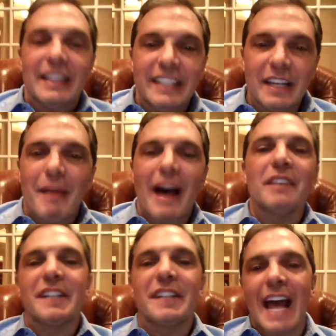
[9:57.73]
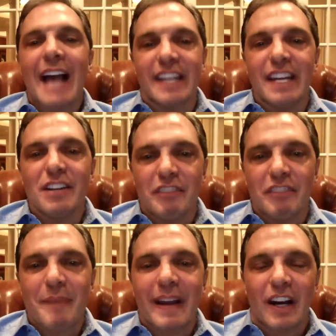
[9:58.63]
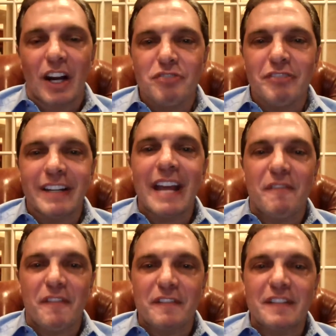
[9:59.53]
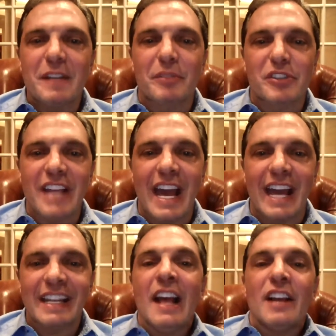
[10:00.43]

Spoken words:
the amount of attacks increased by 150%.